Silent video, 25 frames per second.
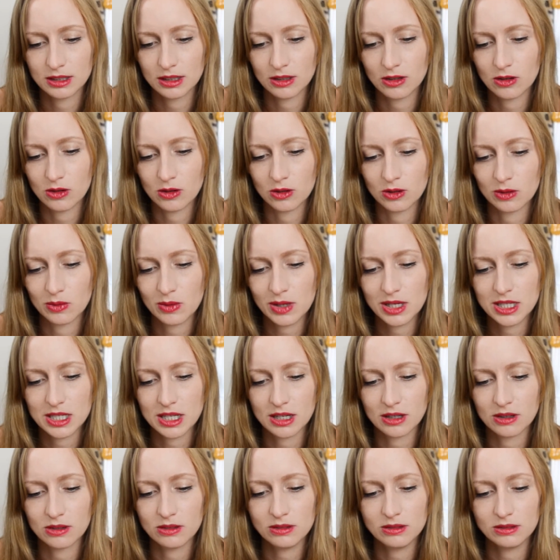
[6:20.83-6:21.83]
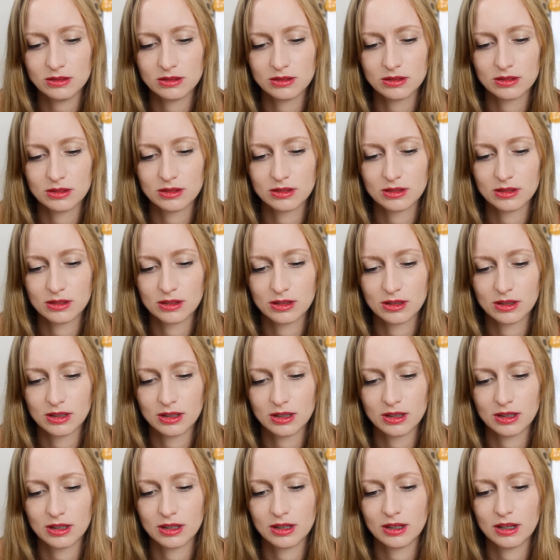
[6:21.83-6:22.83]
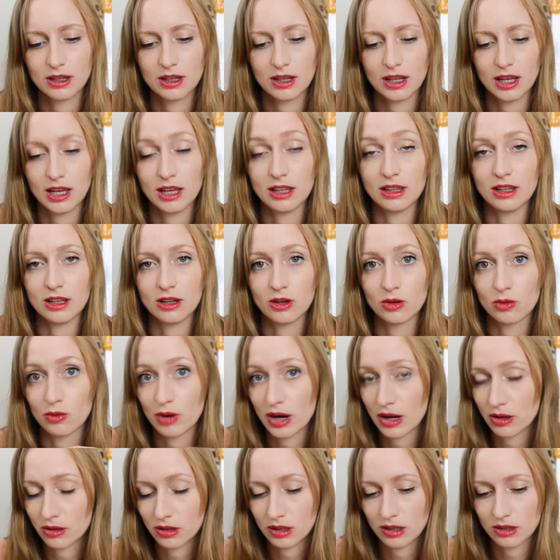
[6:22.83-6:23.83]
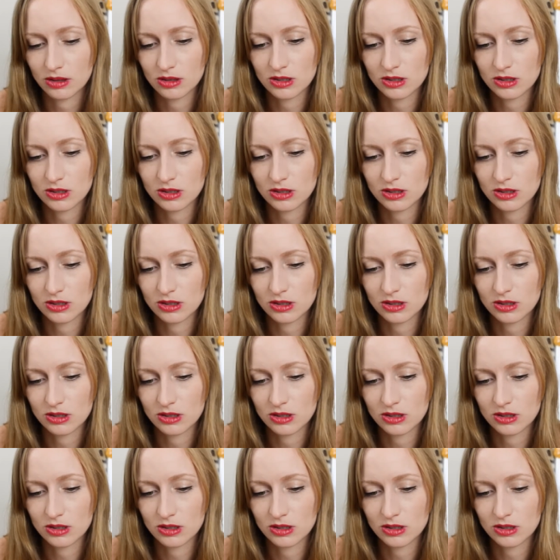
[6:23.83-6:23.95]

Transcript: all the way down, and then around the other